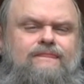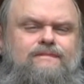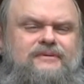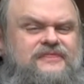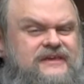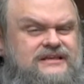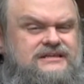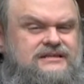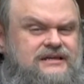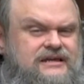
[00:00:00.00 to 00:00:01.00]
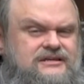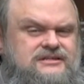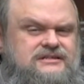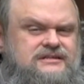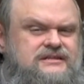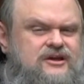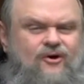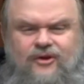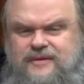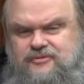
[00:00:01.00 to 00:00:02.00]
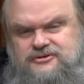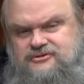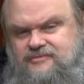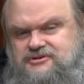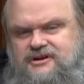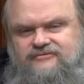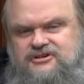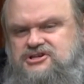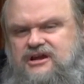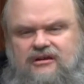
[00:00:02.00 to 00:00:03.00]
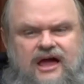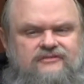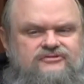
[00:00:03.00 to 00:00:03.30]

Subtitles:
But this is the only prescription of a jail-like